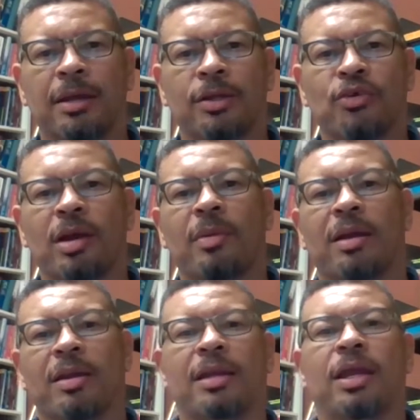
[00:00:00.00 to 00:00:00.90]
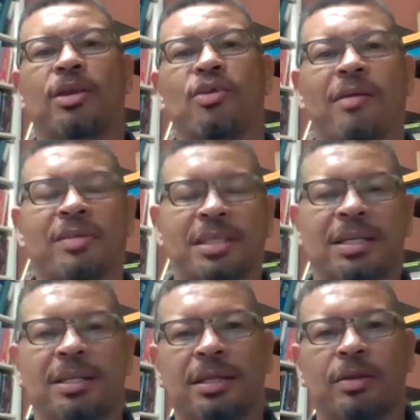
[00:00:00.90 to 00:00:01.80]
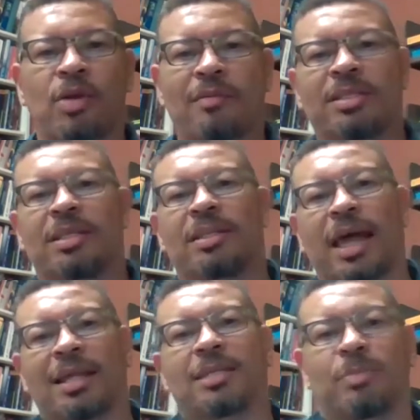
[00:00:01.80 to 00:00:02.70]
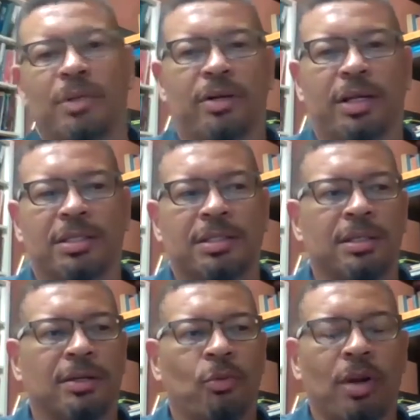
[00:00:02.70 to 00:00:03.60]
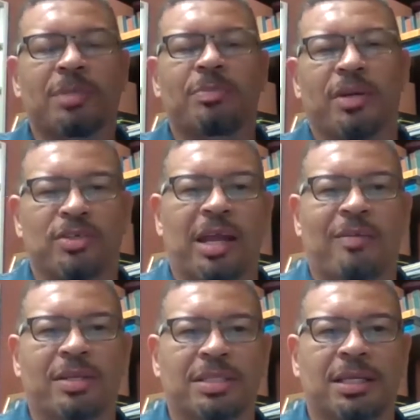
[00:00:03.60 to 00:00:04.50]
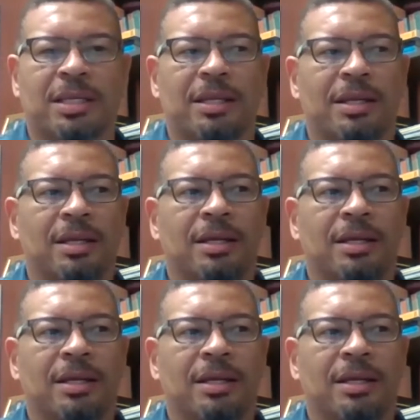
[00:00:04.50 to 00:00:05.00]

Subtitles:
You haven't seen that experience, one experience you haven't seen,